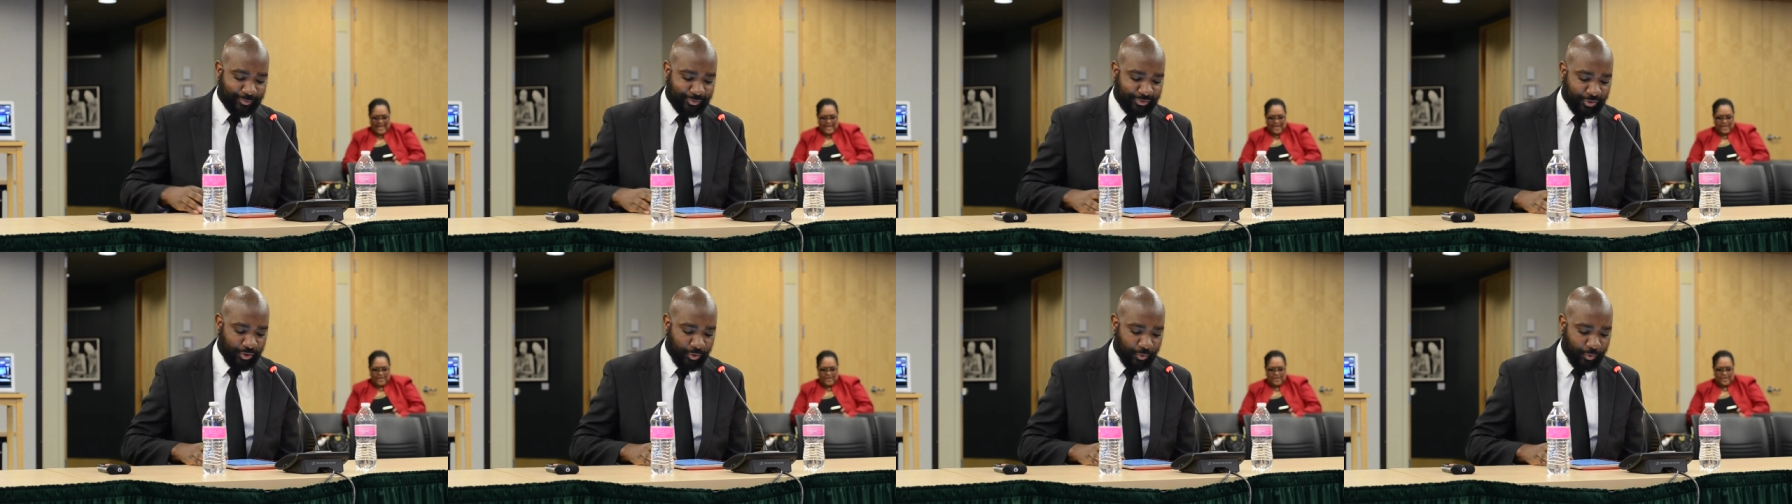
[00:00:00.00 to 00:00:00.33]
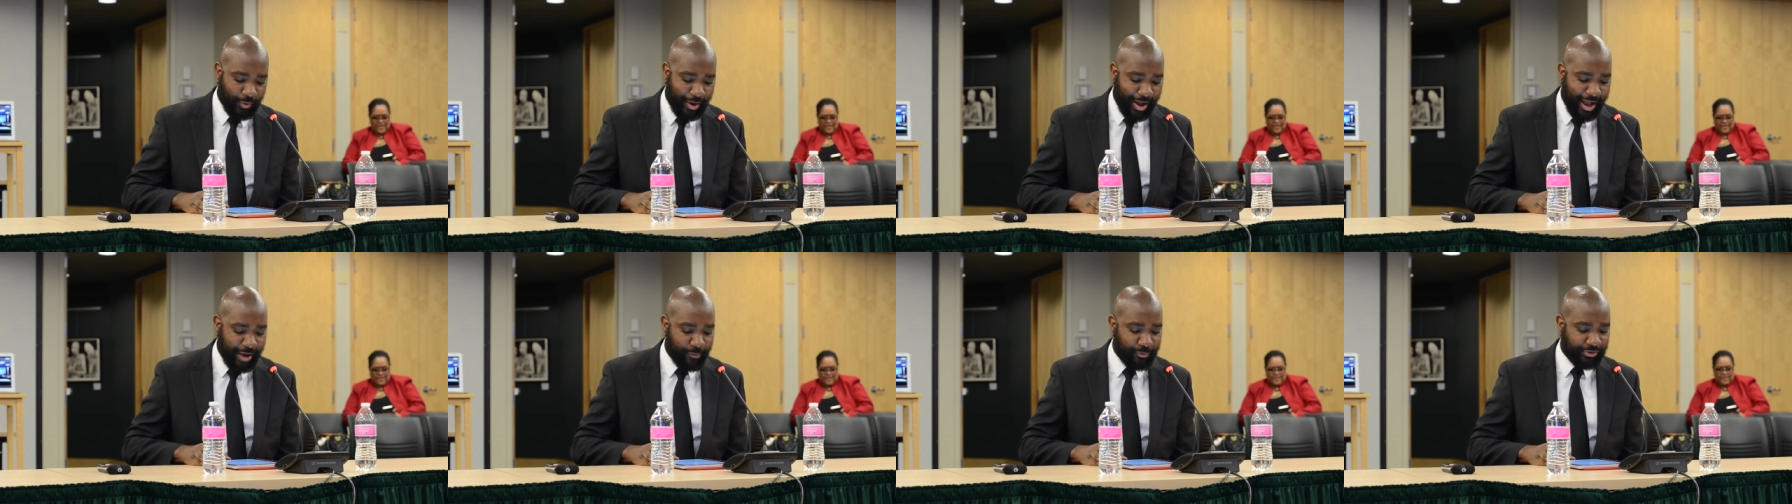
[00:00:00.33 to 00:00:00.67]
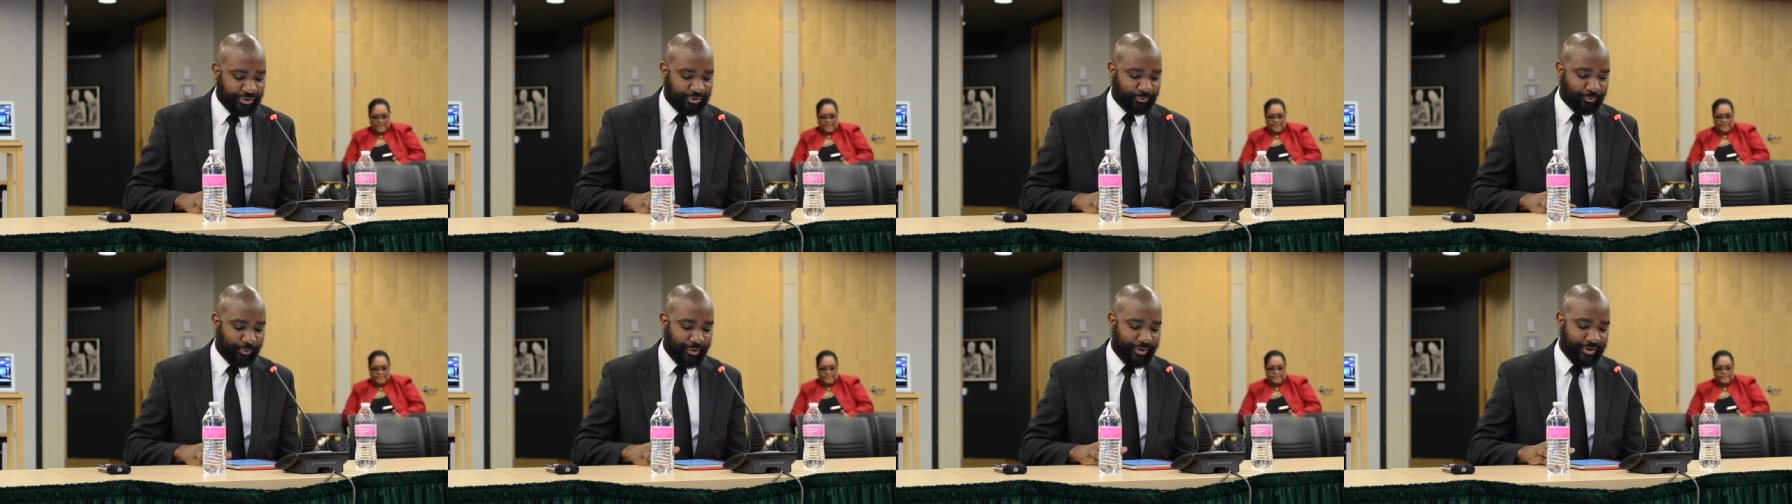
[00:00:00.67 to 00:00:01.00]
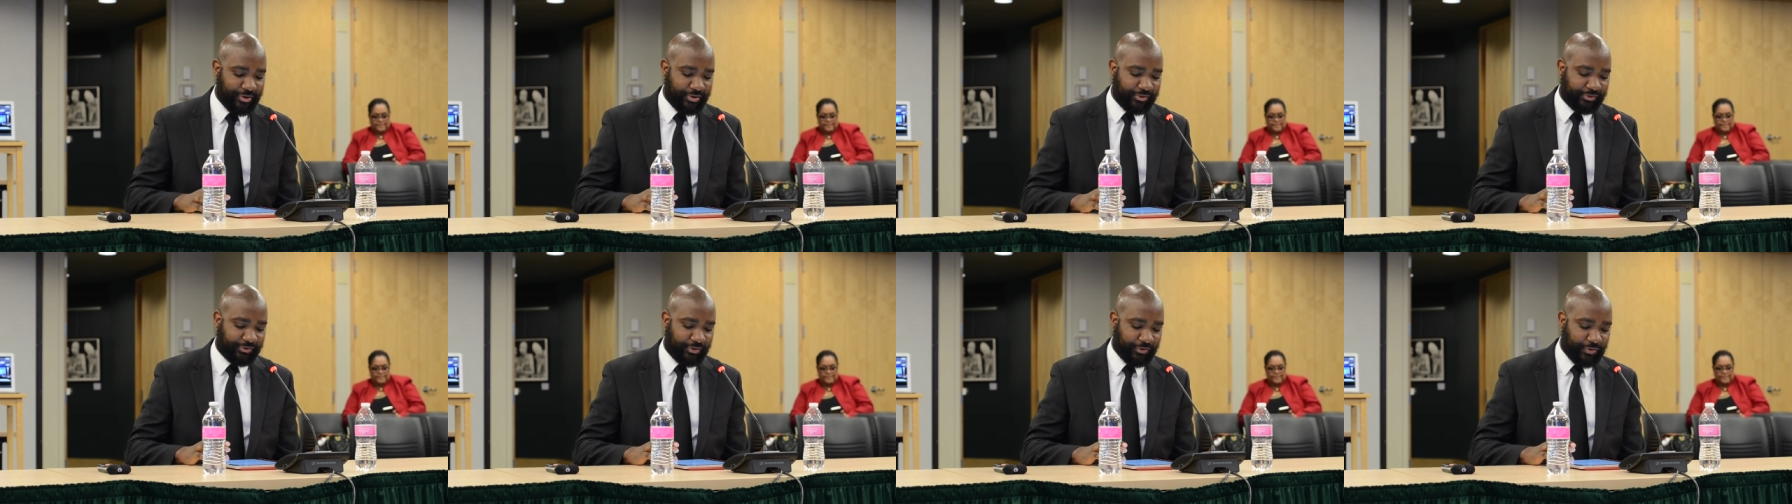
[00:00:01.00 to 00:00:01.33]
So I was
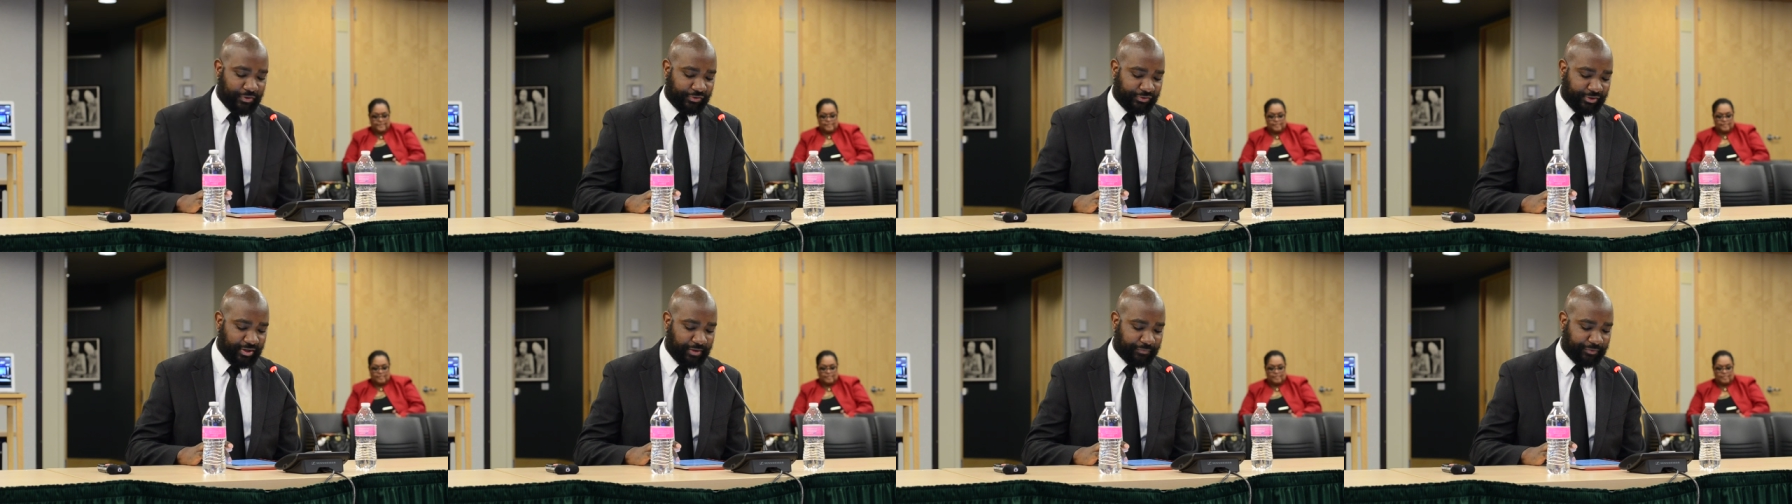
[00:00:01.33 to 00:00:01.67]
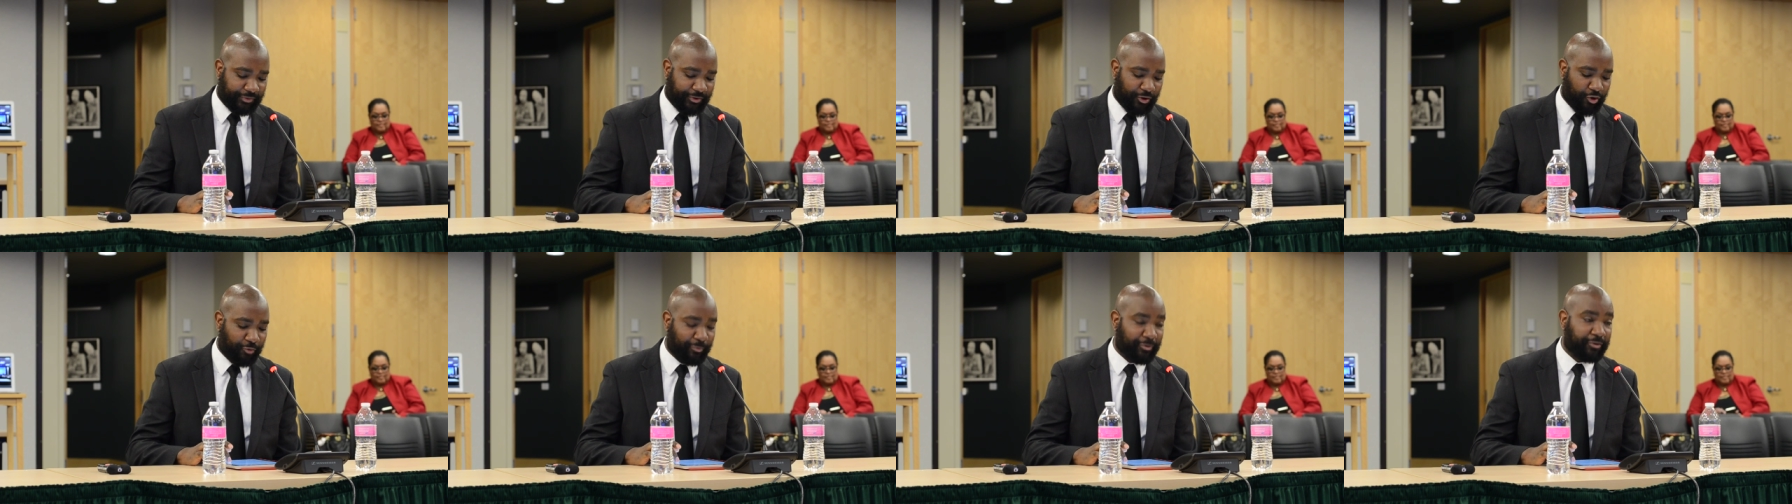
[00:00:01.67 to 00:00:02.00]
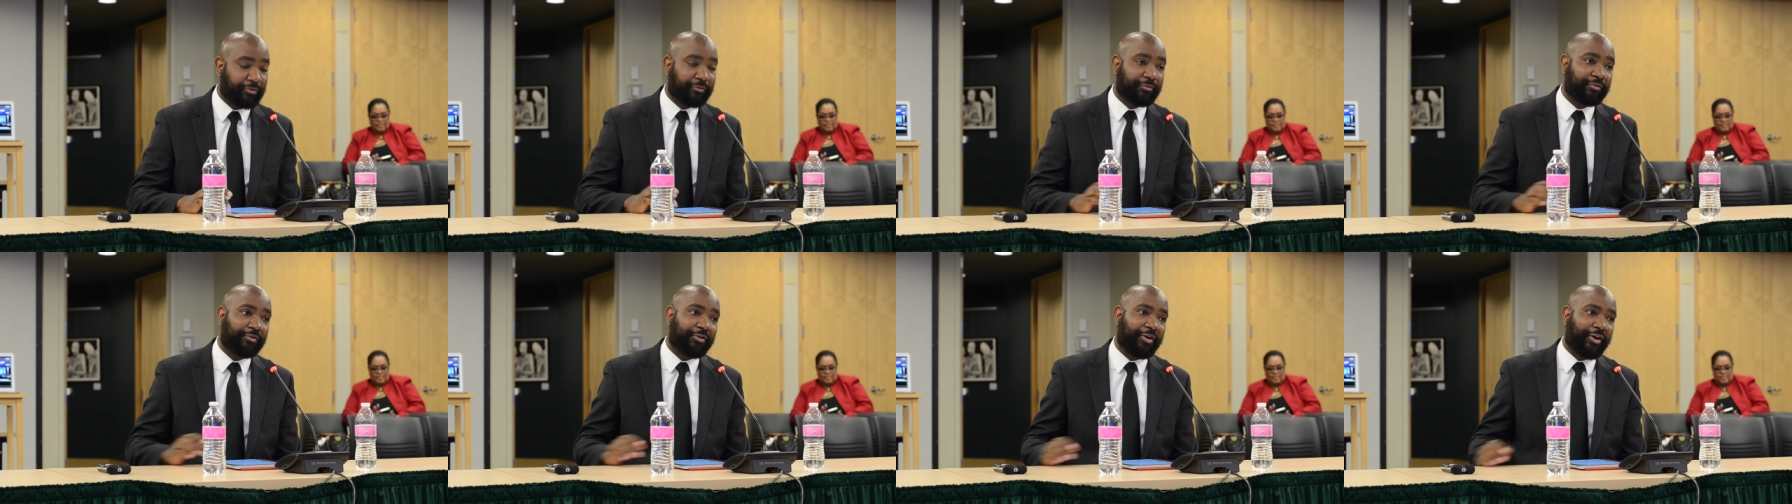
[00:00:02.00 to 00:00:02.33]
raised in the city of Tacoma,